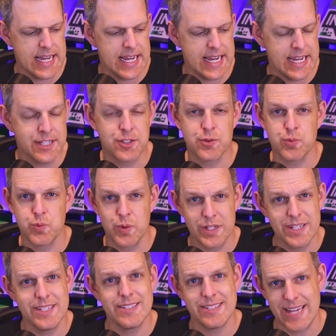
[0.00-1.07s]
it's
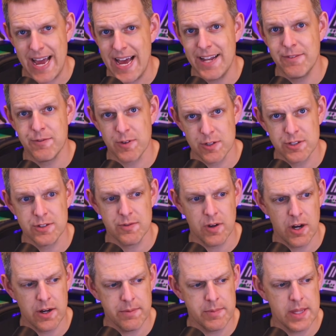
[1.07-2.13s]
really sad, first of
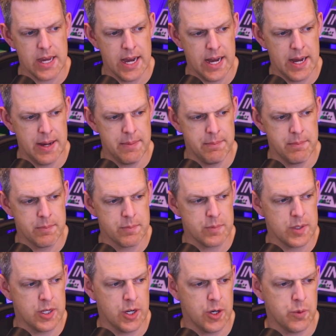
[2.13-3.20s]
all.
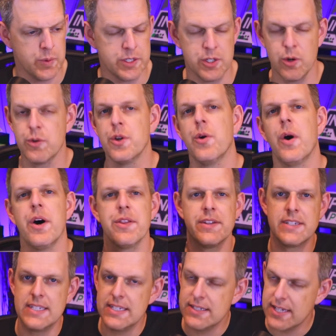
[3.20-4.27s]
We don't know all the
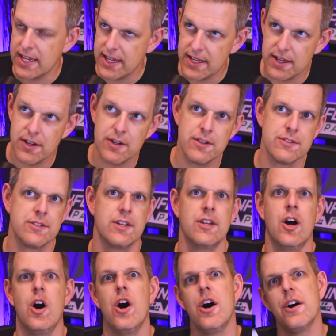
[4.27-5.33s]
details and
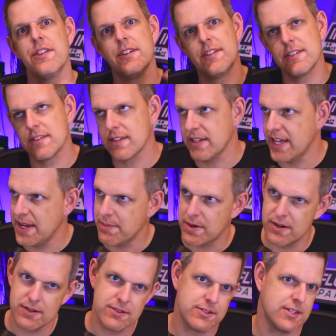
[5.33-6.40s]
all the
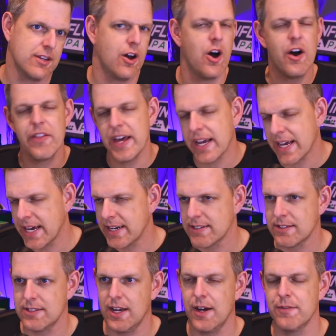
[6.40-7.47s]
disclaimers and all that kind of
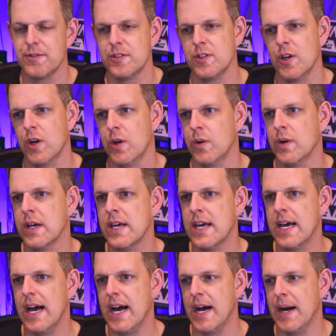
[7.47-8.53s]
stuff. So,
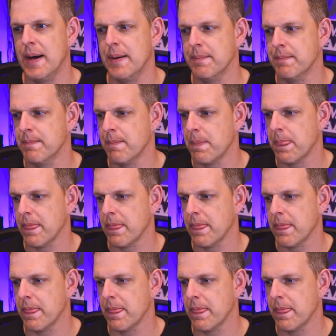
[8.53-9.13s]
we'll